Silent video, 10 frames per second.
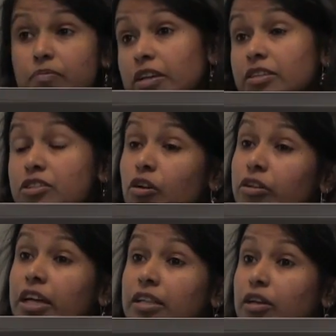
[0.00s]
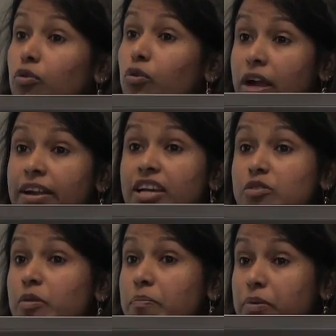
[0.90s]
it's not that the Quran has
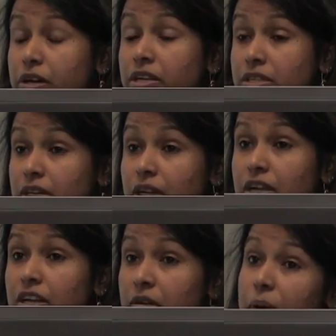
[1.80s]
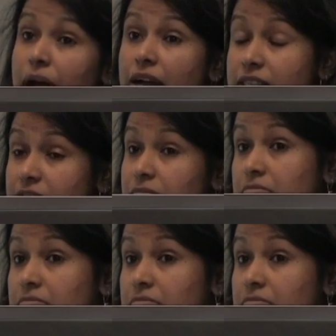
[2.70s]
been burnt, but